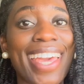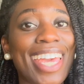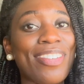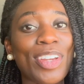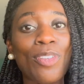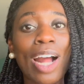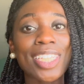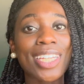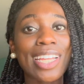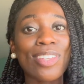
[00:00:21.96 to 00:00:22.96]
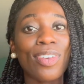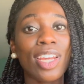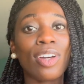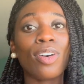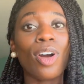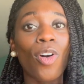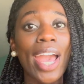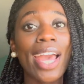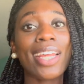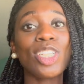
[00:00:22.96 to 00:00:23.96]
If you're watching this video, go
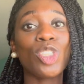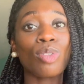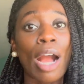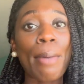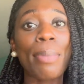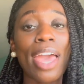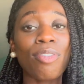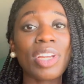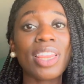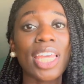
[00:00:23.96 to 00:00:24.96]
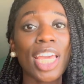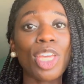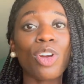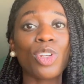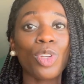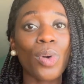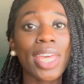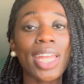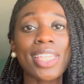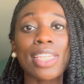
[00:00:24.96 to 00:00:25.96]
ahead and drop everything you're
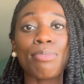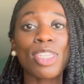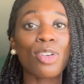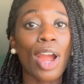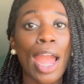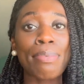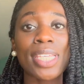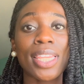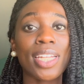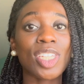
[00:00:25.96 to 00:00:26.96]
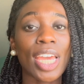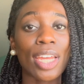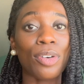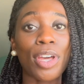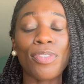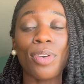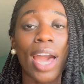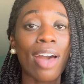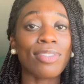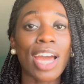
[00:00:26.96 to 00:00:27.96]
doing and subscribe to the channel if you
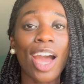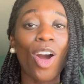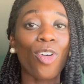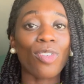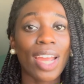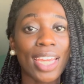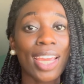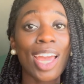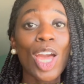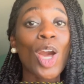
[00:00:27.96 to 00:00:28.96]
have not already.